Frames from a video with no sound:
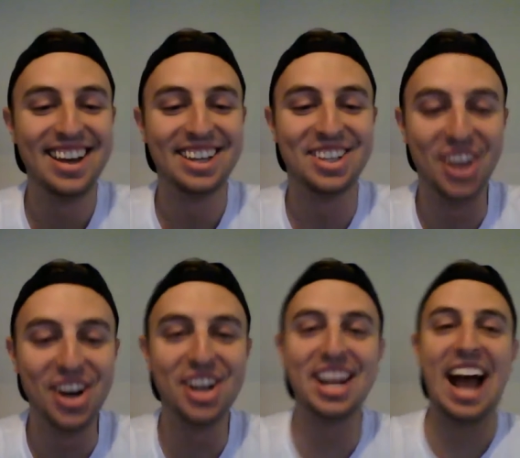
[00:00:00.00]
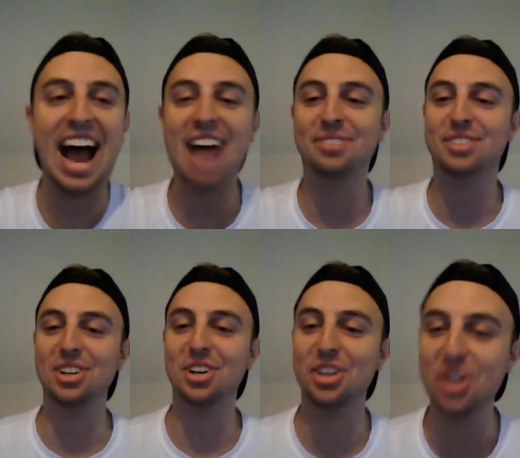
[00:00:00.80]
Good
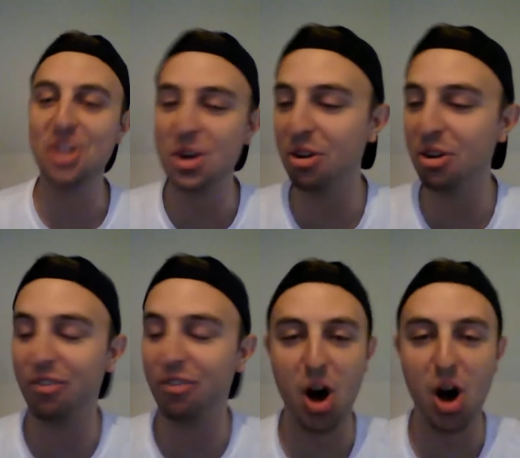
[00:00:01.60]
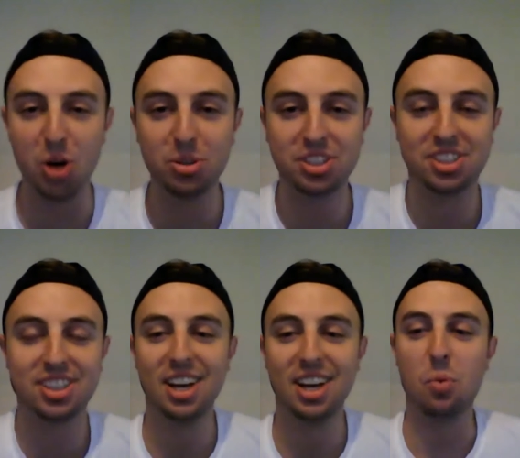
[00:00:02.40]
afternoon, folks.
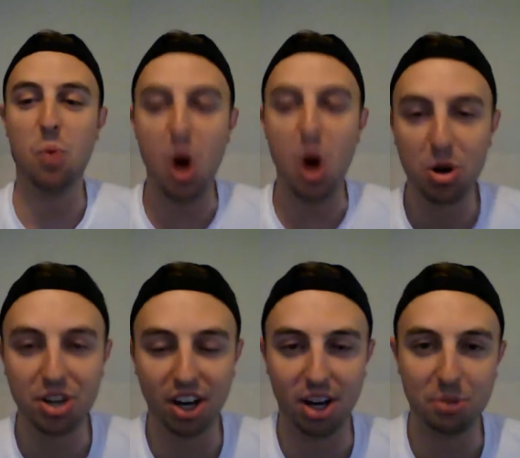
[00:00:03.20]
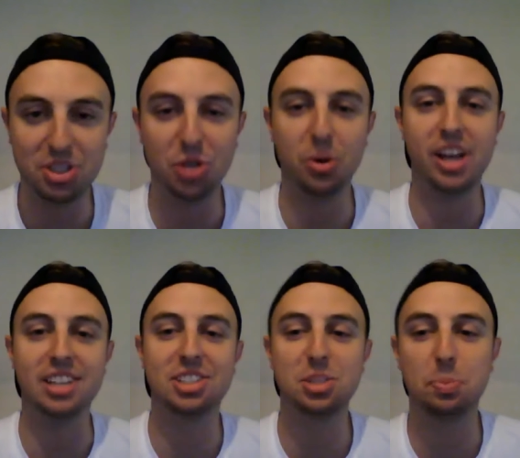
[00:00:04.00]
Welcome to a
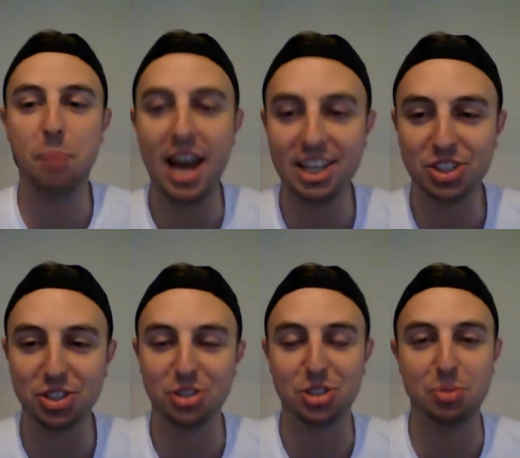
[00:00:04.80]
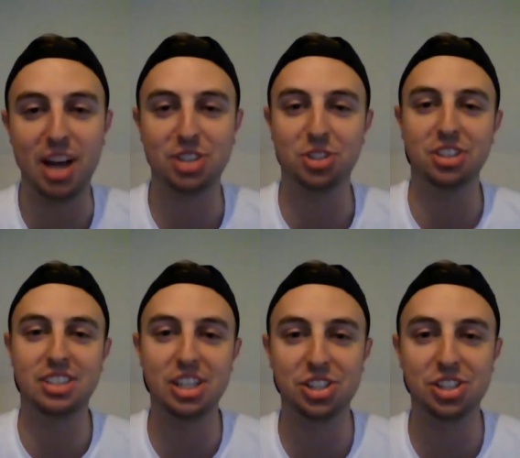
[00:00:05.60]
special
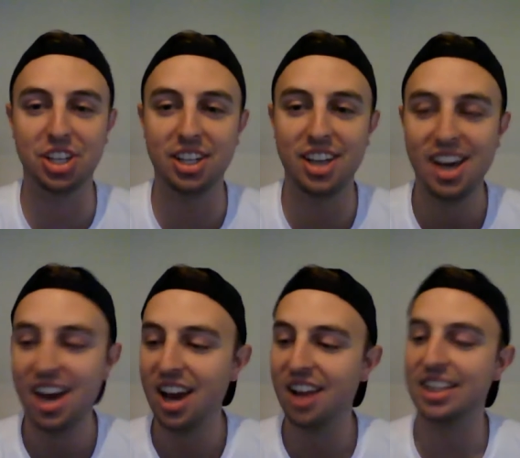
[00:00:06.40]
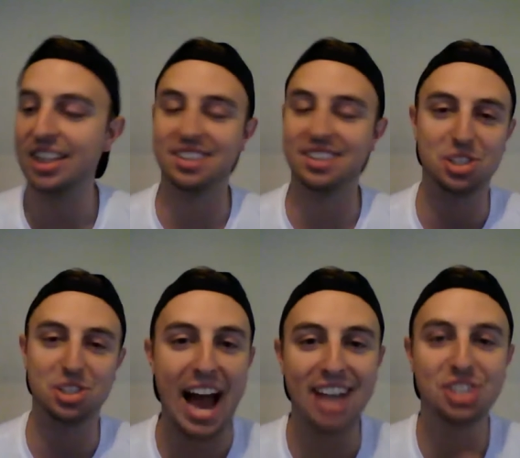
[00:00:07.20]
edition. It's the
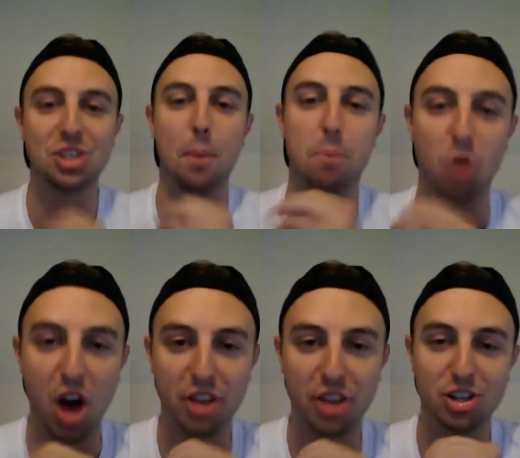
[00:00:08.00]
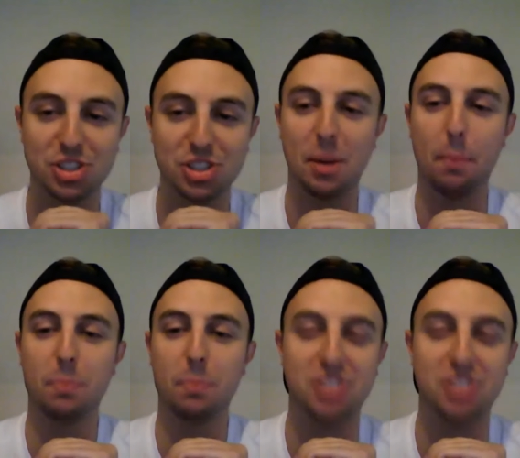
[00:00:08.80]
Smash Brothers
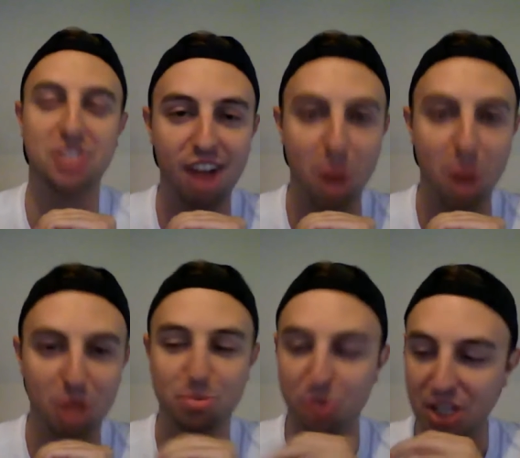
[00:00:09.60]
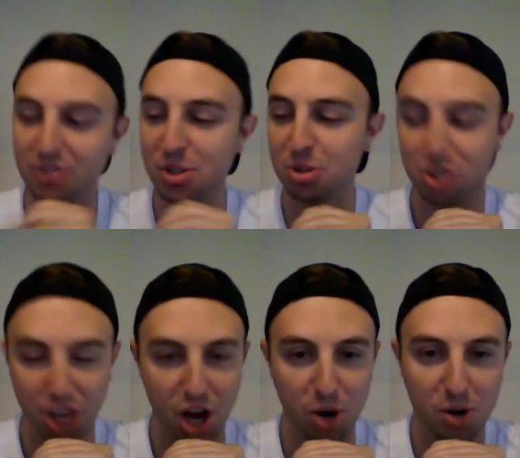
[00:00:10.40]
Softball Preview
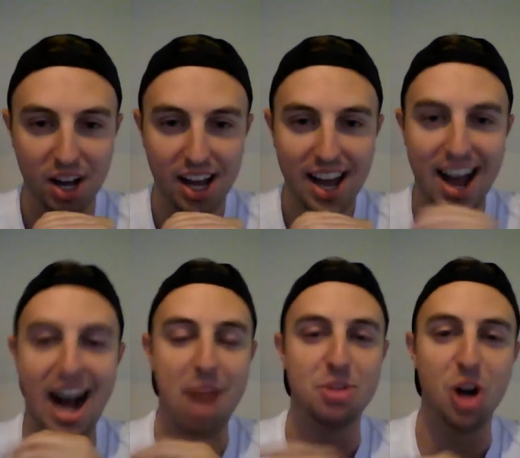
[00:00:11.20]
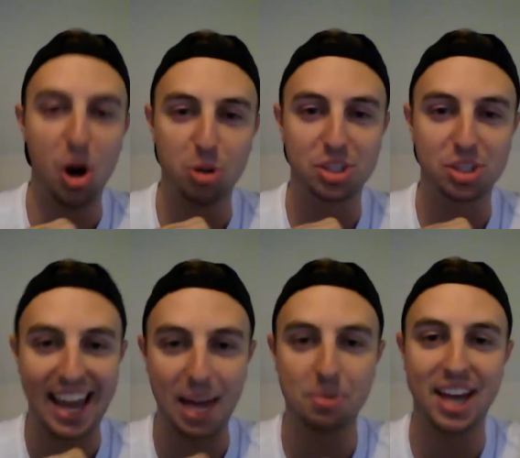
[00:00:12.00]
Show. I'm your host,
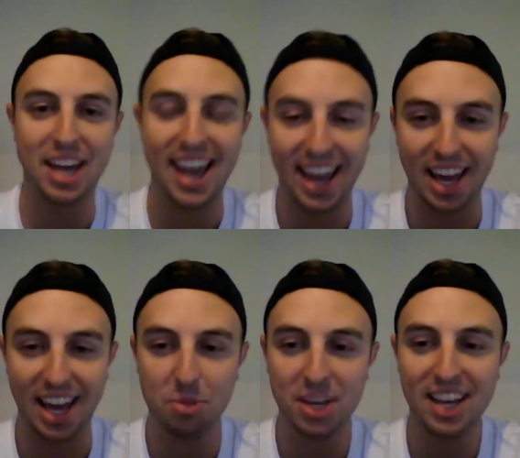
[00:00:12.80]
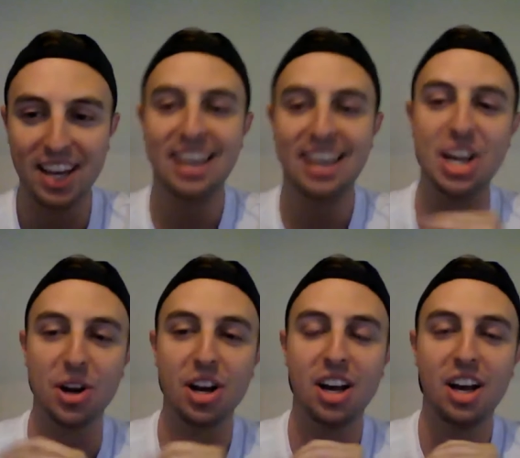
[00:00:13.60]
Cam DeHam, here